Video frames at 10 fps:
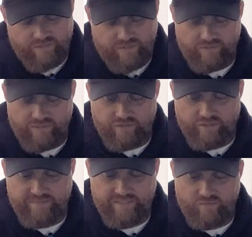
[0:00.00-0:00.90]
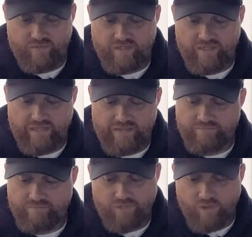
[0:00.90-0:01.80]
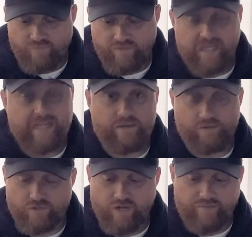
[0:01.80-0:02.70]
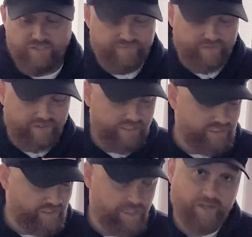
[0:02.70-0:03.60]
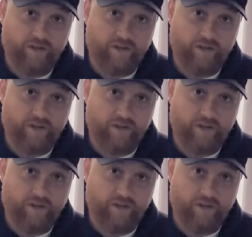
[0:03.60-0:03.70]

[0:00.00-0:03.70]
really grips in well. I don't feel like I would drop this very easily at